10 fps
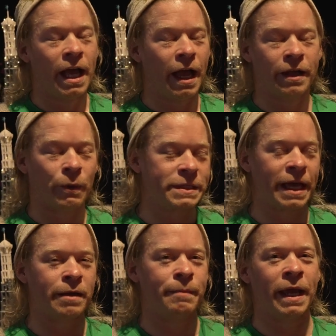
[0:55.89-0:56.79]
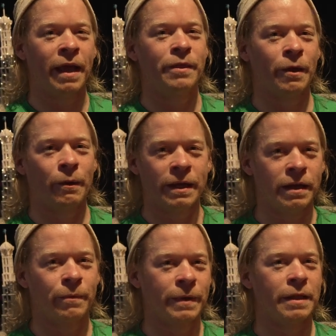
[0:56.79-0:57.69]
I'd always had in my head, though, I need
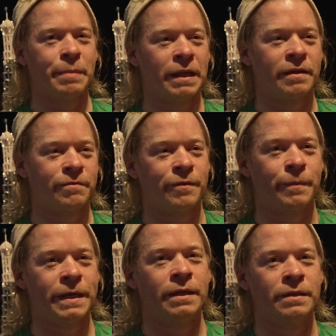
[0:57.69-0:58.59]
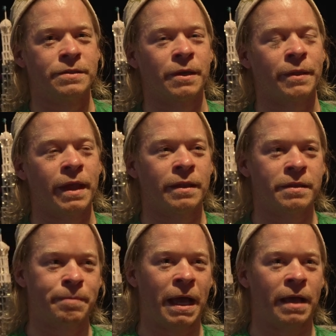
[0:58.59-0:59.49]
to really build it for real. So then this
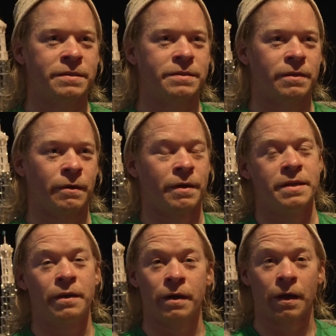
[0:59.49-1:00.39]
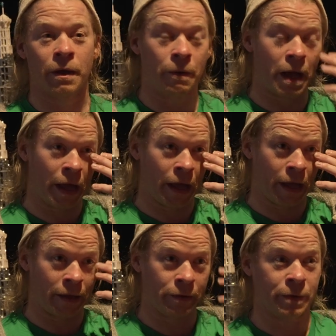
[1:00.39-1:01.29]
past, or a year ago,
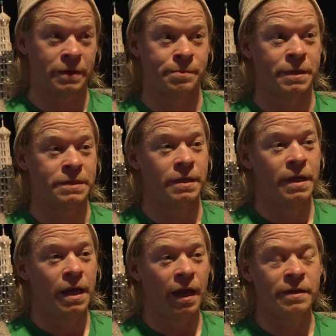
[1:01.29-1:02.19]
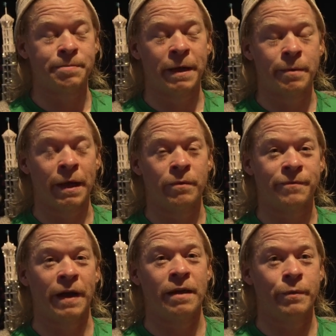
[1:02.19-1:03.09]
Christmas, I spent about
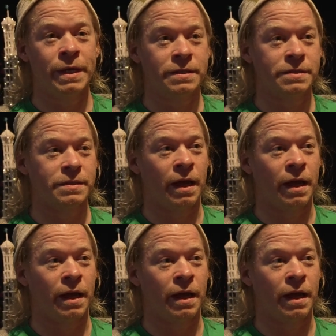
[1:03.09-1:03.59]
5 weeks